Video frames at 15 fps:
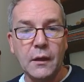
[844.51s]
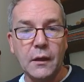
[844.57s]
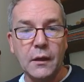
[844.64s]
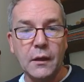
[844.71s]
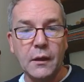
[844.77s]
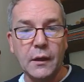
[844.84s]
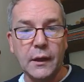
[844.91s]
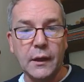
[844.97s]

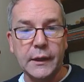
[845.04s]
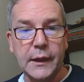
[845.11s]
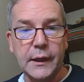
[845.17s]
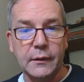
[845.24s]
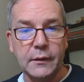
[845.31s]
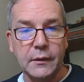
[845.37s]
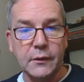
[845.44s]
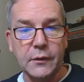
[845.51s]
Again,
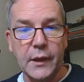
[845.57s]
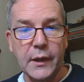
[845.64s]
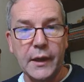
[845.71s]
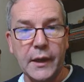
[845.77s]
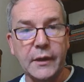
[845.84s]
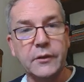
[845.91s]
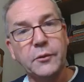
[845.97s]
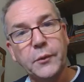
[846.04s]
that is
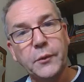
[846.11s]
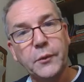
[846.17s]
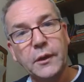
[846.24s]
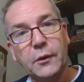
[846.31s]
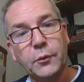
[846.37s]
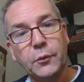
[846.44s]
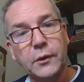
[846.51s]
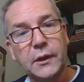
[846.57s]
something I want to
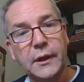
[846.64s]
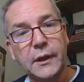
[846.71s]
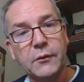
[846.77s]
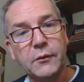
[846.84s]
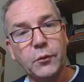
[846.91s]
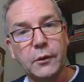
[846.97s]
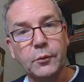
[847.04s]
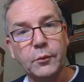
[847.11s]
leave with
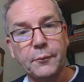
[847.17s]
you.